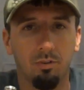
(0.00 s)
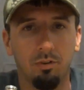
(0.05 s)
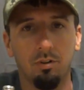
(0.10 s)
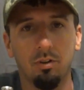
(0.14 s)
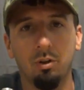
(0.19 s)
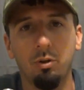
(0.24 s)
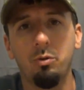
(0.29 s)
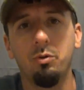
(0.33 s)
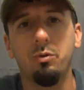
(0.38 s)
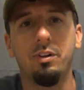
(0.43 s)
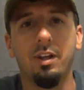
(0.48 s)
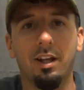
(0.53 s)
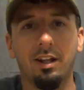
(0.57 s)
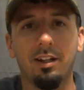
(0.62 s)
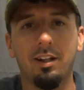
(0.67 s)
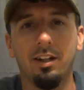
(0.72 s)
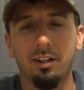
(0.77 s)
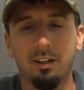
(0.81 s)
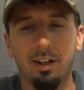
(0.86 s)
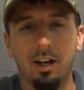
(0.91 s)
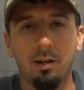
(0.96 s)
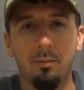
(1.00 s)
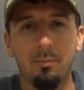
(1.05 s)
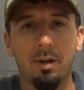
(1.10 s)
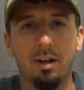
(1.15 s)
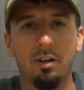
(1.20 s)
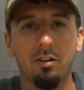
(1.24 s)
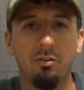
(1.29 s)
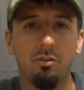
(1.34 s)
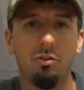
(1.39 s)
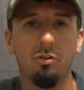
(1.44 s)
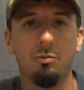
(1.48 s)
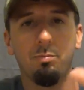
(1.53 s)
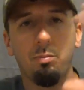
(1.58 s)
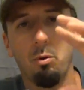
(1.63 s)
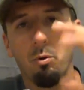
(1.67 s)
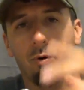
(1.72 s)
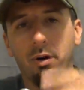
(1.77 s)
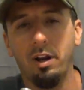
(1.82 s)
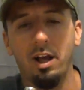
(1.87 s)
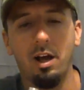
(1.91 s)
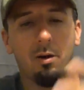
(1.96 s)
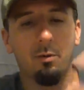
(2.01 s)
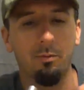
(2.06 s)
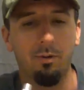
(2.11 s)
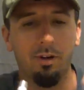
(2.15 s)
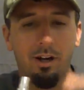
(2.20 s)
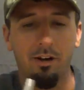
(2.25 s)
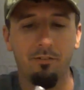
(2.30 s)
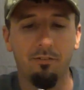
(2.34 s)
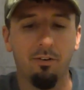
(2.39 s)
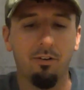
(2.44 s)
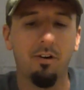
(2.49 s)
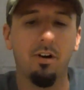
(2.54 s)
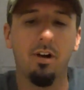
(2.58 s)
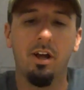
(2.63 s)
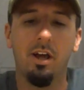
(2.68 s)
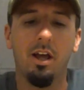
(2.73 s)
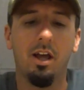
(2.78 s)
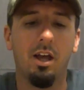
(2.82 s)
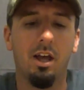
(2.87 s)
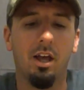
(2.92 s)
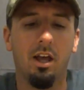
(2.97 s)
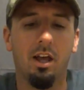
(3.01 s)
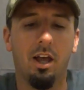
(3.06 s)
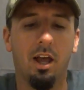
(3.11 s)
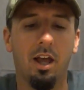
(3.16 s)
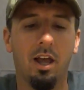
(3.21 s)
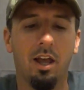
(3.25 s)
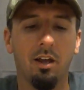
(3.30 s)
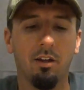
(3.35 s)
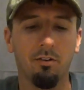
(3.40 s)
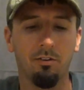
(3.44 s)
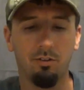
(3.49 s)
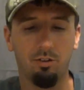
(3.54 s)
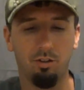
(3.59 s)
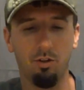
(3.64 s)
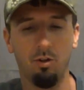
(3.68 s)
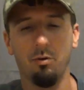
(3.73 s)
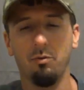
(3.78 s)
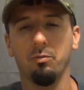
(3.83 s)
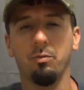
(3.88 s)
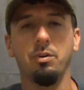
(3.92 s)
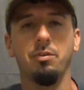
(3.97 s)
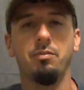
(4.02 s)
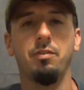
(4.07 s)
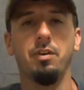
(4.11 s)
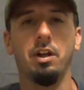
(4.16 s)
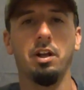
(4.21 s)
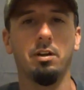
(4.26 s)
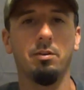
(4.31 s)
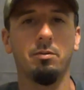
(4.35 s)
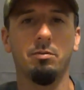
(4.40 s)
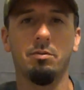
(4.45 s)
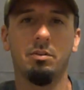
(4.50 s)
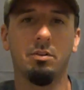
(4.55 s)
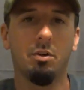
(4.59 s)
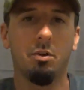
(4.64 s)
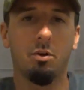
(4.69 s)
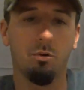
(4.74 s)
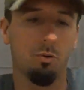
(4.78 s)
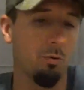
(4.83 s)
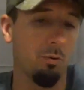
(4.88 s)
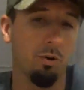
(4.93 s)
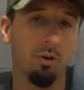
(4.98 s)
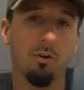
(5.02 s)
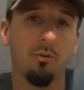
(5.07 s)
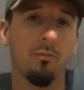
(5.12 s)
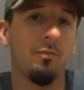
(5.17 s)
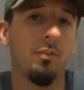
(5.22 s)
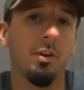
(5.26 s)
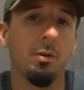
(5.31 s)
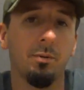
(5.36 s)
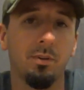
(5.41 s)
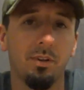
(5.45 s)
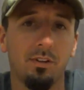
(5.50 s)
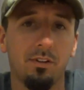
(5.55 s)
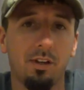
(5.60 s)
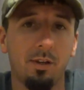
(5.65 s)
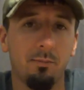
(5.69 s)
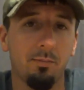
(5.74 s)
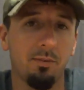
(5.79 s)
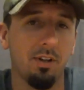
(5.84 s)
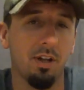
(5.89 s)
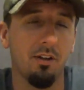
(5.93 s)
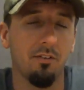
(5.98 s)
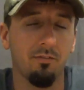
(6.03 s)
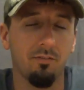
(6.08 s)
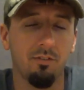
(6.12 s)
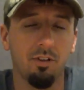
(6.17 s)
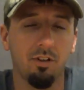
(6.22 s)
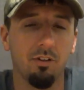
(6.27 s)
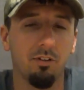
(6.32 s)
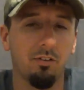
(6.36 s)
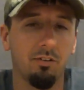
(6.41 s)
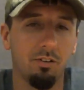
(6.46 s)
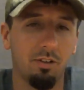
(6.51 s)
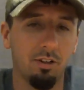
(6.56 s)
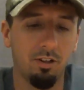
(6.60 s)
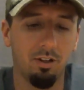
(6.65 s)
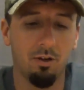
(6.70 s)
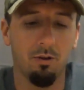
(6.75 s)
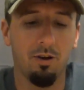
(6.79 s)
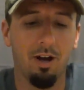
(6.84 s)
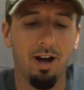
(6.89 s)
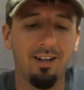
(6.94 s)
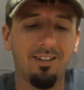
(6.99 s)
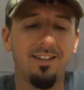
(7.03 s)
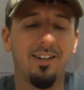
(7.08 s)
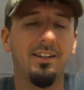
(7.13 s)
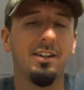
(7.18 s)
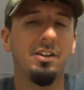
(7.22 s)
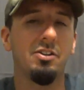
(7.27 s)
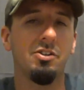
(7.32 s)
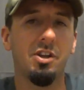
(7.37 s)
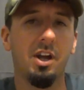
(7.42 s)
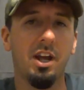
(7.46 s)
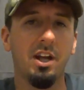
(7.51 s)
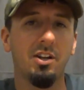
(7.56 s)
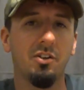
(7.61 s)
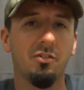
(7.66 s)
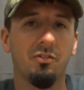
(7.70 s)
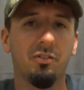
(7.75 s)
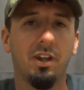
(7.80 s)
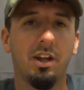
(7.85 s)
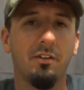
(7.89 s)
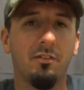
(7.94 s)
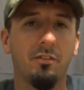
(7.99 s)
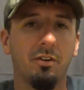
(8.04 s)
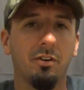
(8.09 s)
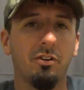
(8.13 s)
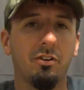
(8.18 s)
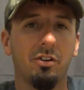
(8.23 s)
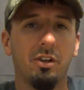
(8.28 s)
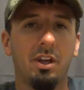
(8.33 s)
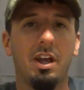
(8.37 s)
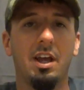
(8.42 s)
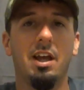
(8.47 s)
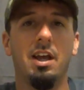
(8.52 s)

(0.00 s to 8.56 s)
lose that little tiny amount of juice, pour it out, whatever, and refill it, or fill it with the same stuff. I tend to change flavors